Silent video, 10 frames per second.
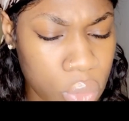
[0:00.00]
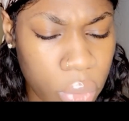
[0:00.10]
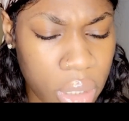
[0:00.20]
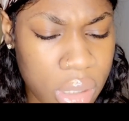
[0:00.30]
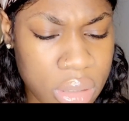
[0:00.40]

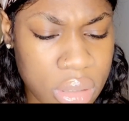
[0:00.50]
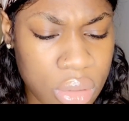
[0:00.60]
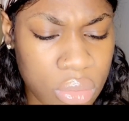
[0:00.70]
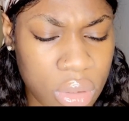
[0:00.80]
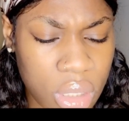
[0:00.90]
where else do
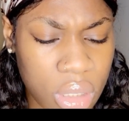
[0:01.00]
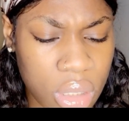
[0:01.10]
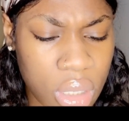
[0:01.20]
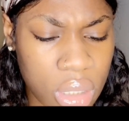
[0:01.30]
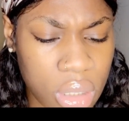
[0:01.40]
you think?
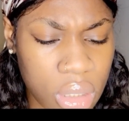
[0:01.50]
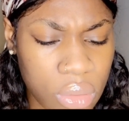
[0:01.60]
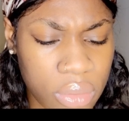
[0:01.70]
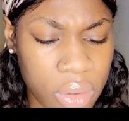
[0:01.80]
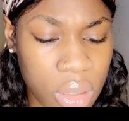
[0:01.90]
I think
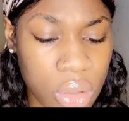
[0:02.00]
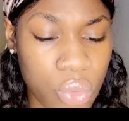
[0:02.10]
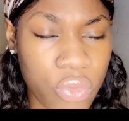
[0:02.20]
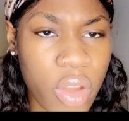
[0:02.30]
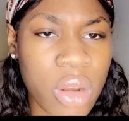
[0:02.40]
you can find it. You
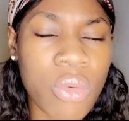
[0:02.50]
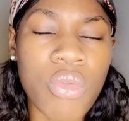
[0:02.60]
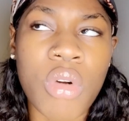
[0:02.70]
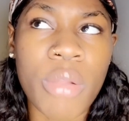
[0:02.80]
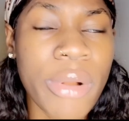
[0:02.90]
will find it in
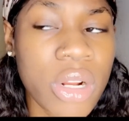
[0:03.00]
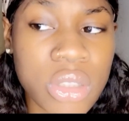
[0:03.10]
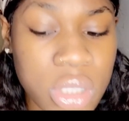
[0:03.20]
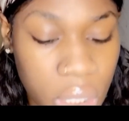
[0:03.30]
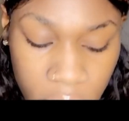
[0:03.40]
Walmart,
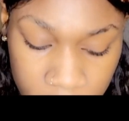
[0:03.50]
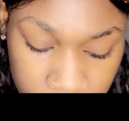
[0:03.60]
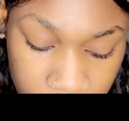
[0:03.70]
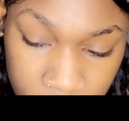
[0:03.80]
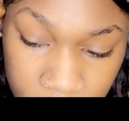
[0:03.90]

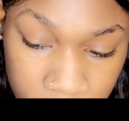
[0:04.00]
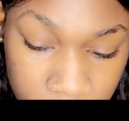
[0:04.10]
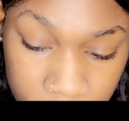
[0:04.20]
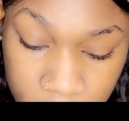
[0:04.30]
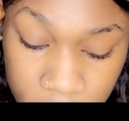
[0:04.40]
Target,